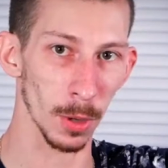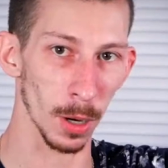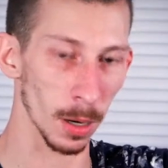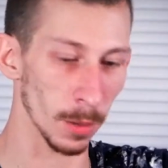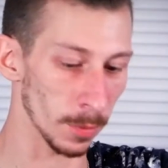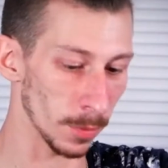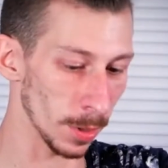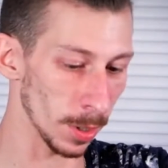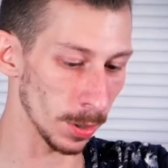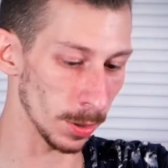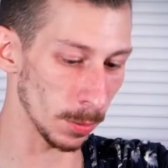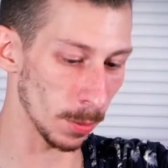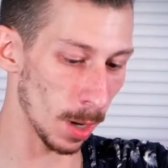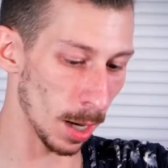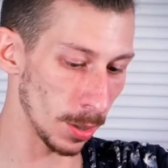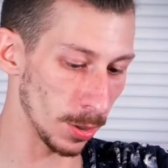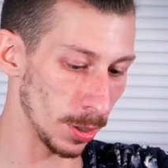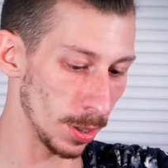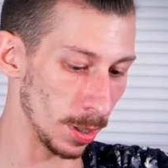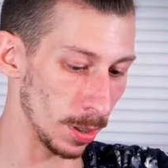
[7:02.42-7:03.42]
of this
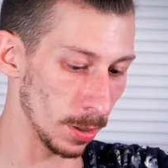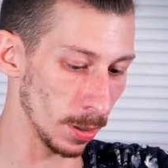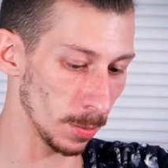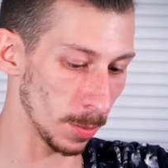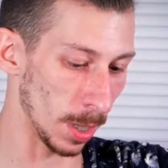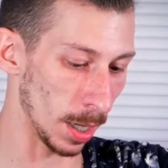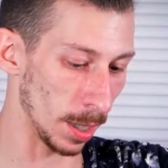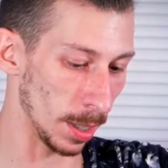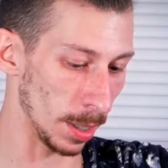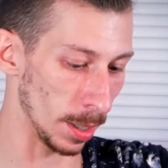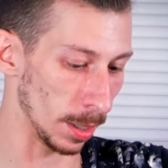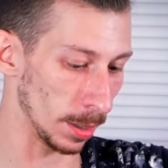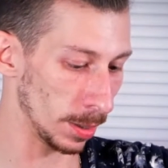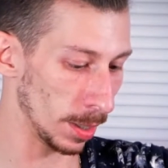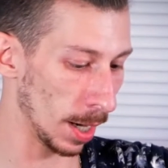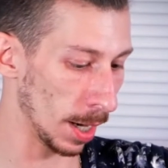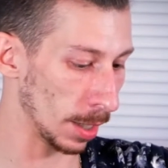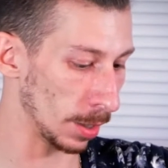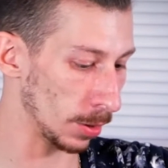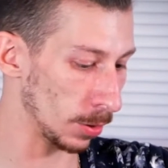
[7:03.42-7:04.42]
watch here, my
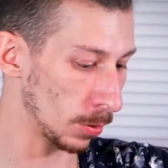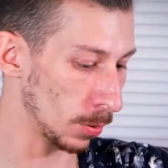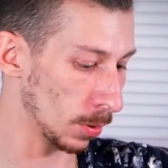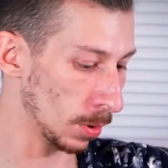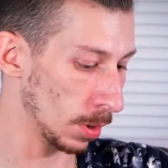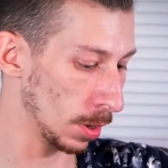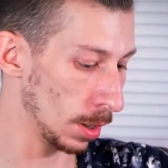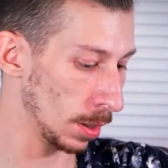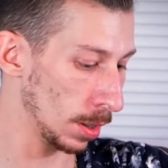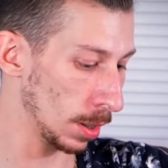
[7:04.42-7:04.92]
Tag Heuer